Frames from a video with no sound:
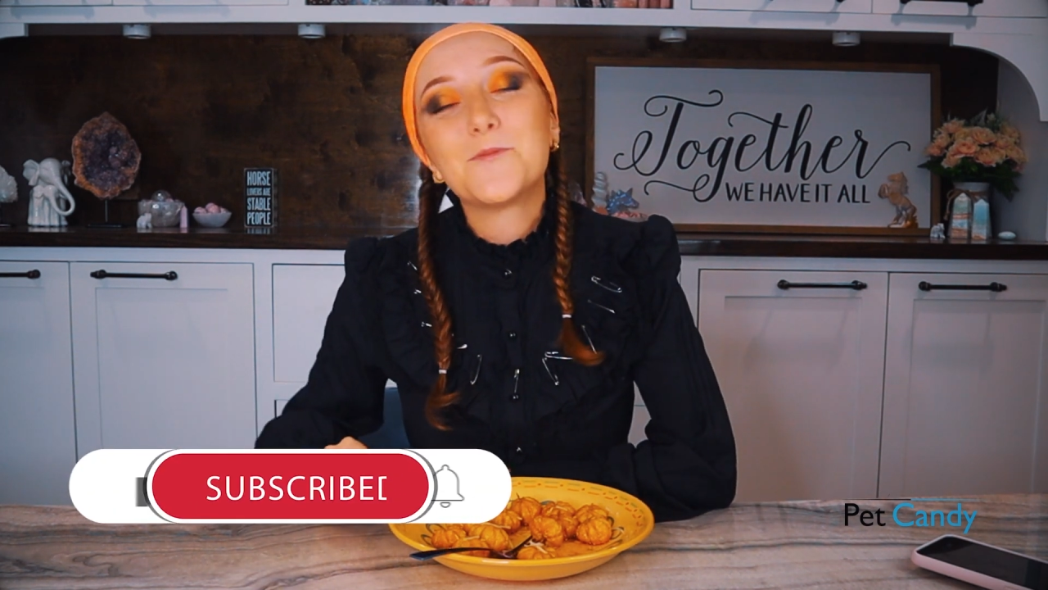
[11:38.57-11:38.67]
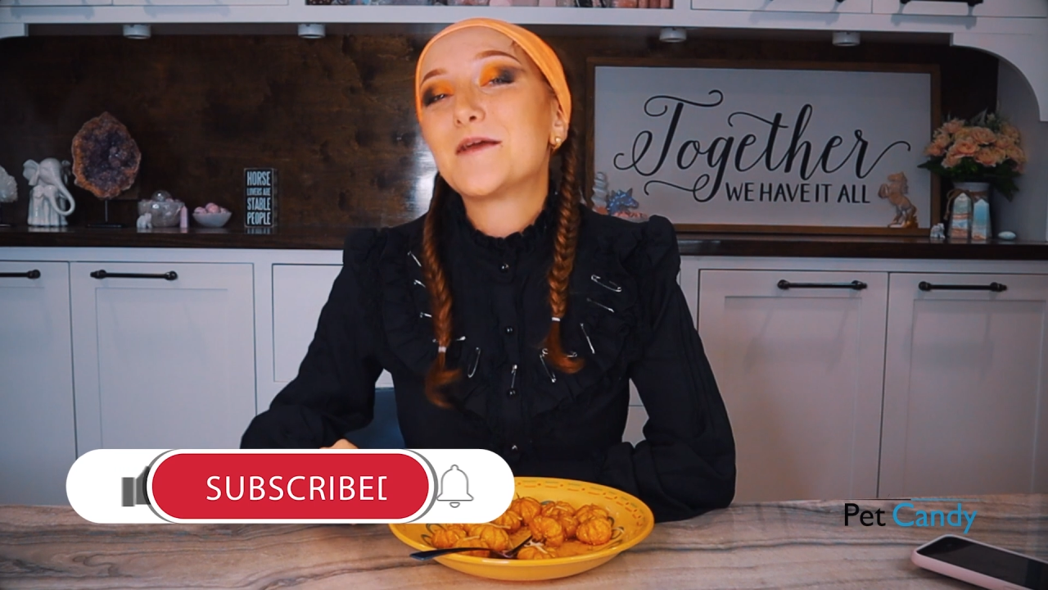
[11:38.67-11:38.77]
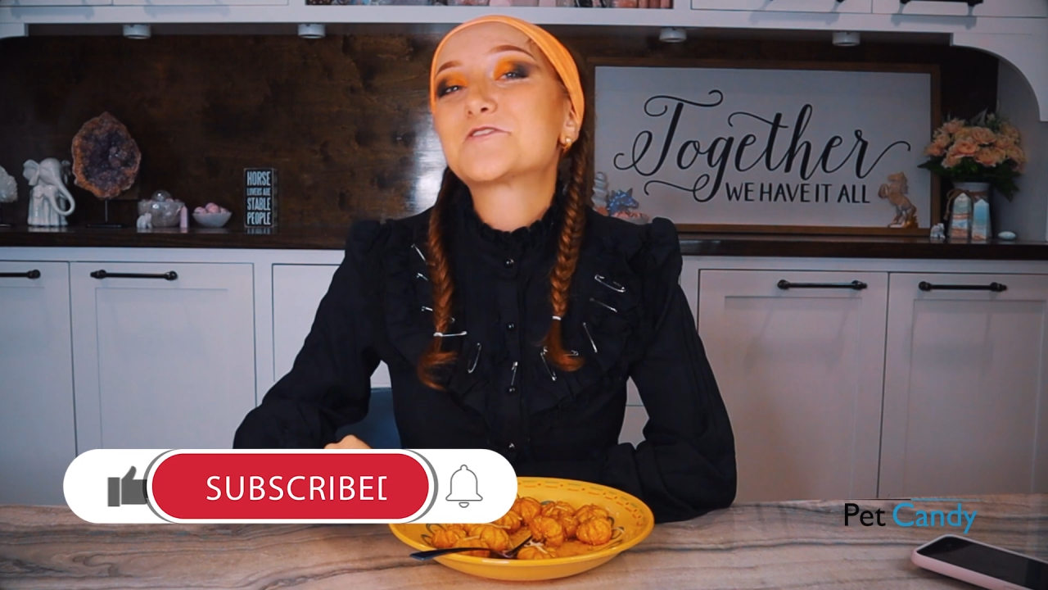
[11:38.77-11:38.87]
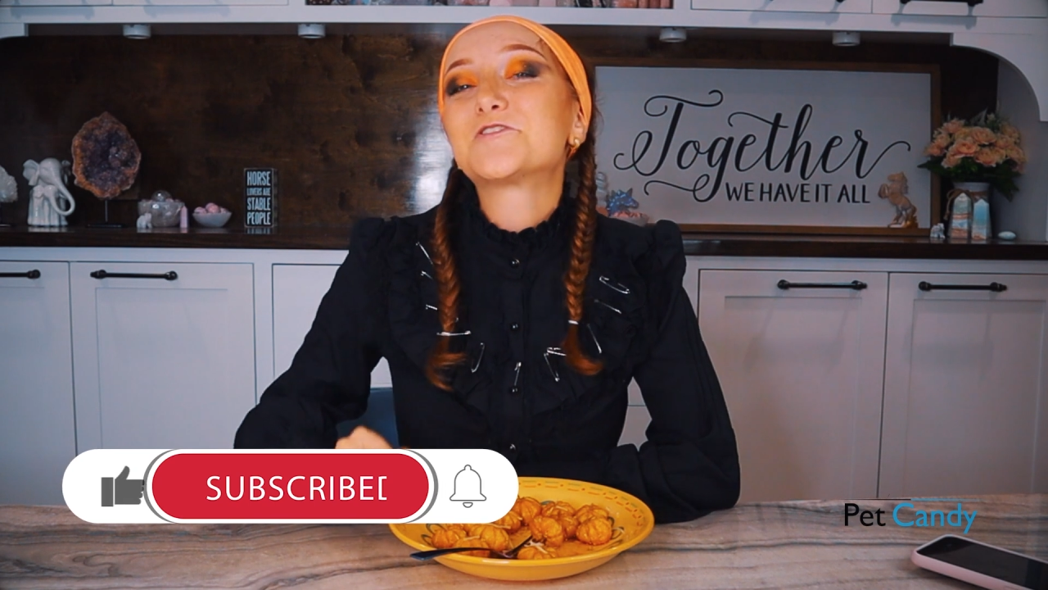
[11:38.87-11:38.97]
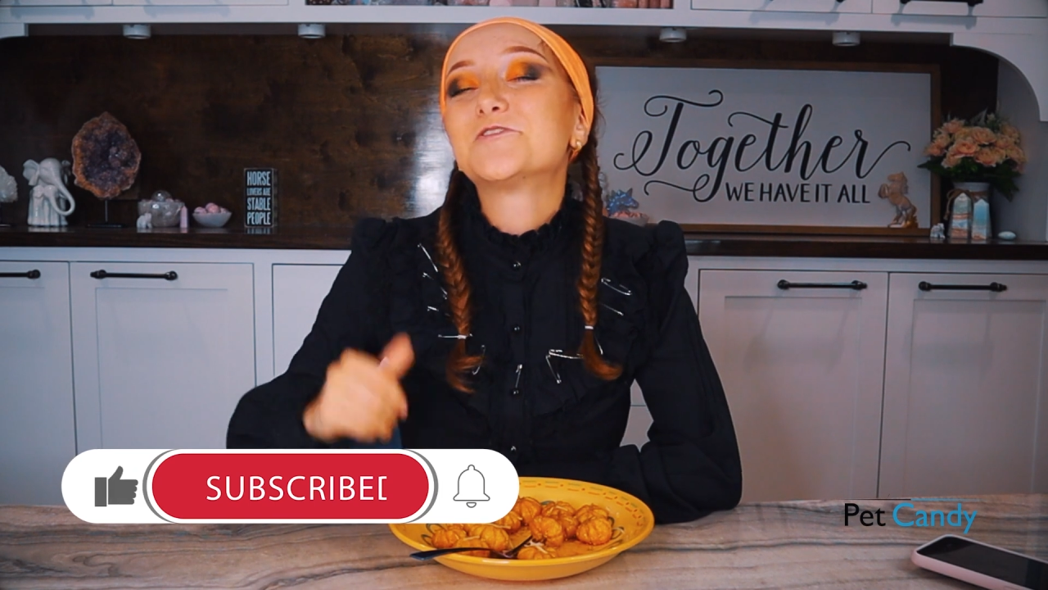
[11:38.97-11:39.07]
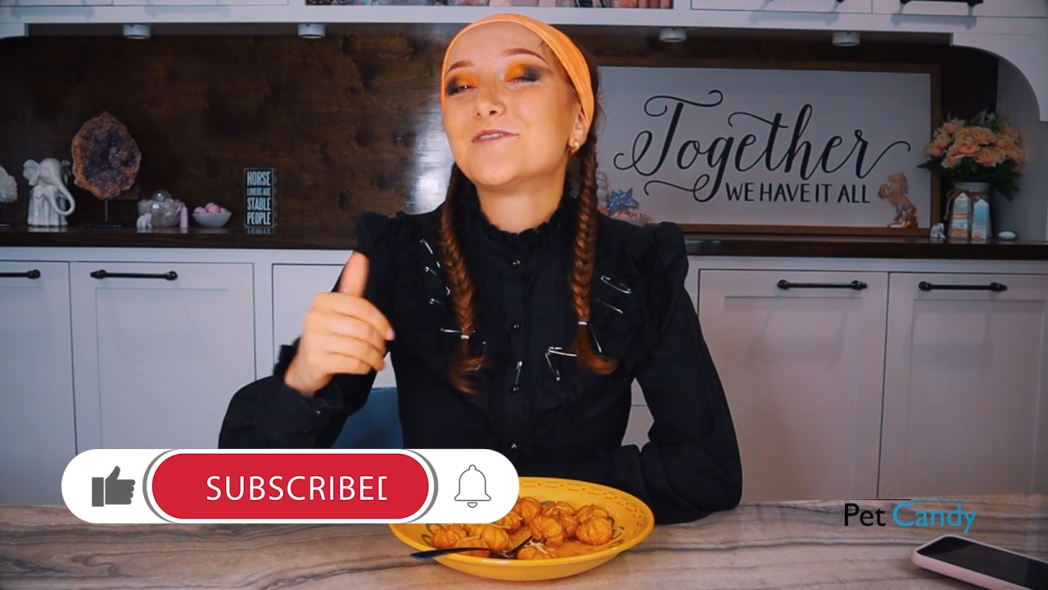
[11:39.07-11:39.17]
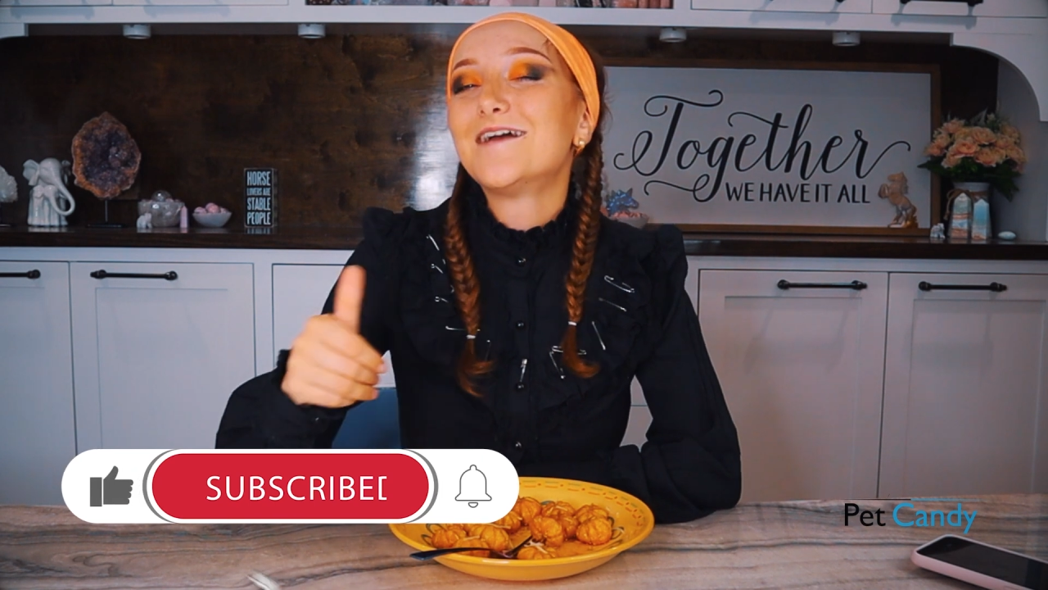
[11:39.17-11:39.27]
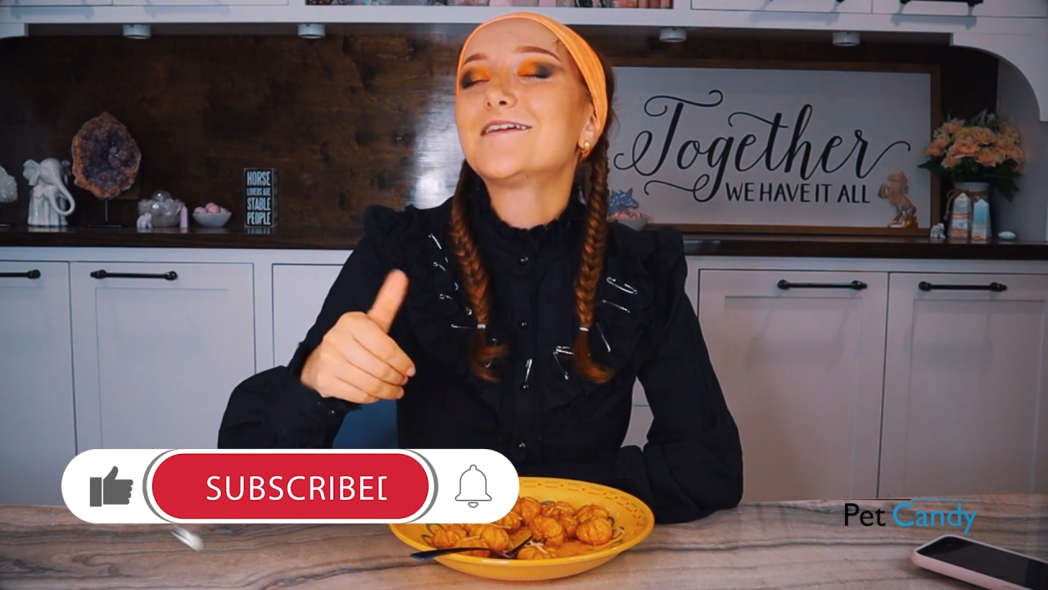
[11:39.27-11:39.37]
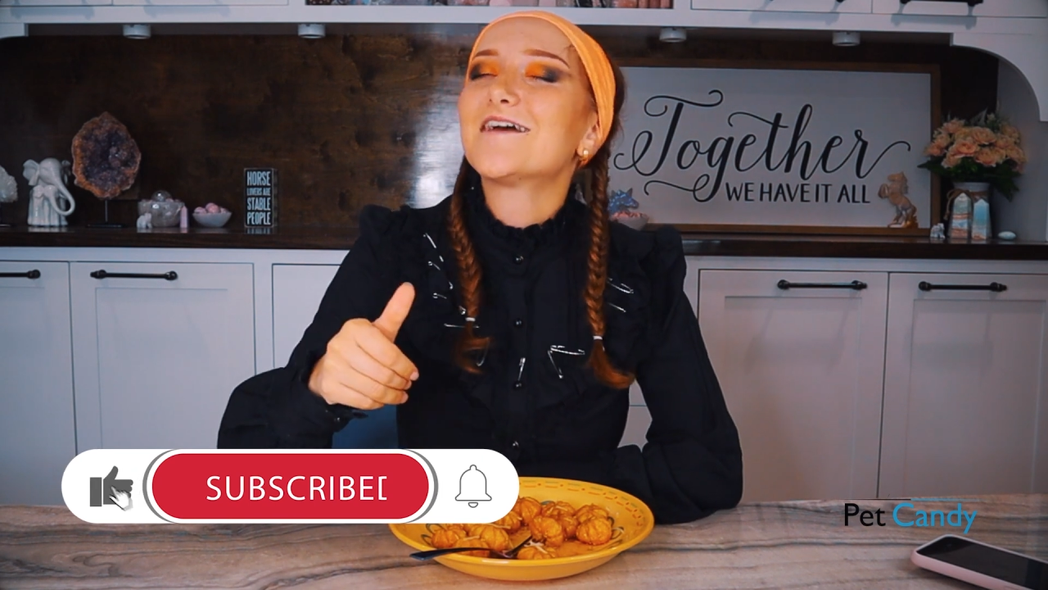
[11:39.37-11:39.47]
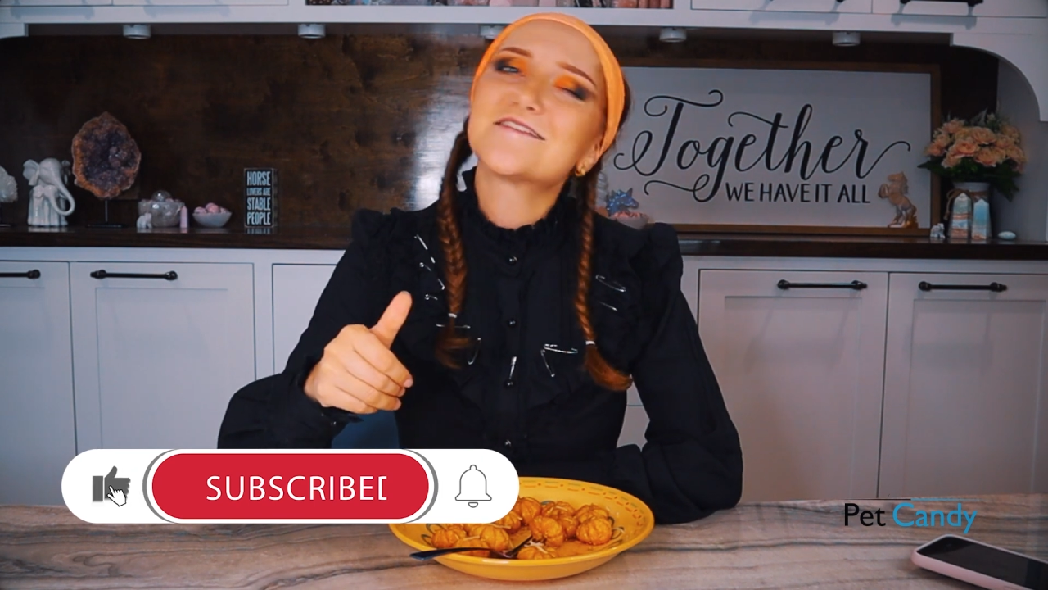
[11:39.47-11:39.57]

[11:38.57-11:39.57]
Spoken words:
make sure you like